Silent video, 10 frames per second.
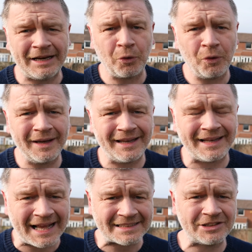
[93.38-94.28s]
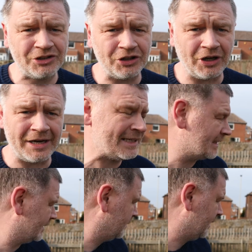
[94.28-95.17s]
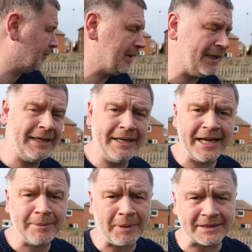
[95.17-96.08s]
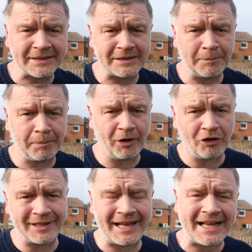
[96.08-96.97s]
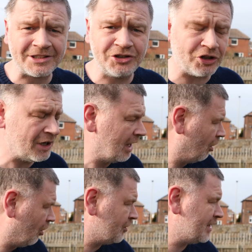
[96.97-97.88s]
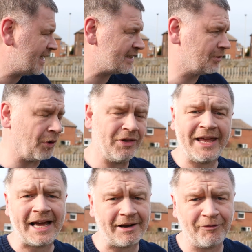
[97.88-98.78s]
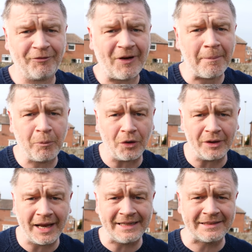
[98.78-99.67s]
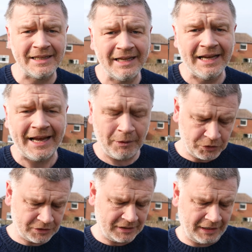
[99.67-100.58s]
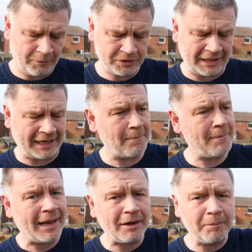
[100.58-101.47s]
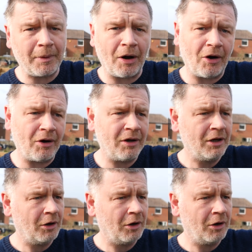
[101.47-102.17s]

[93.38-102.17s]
Now, last year, and this is me neighbour's plot, last year on this one, they had a fab one, and it was like a metal bar,